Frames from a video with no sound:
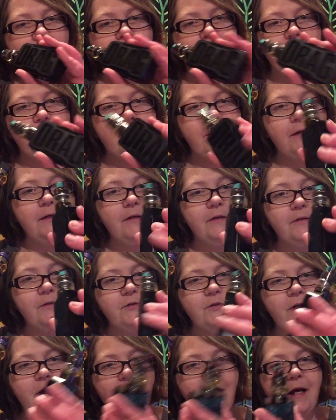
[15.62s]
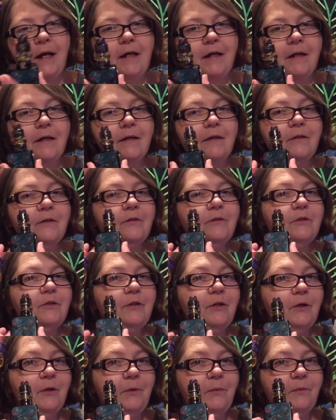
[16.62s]
and the Drag
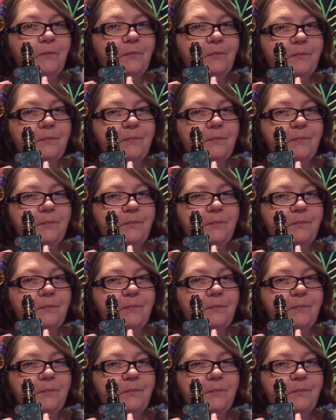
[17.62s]
2.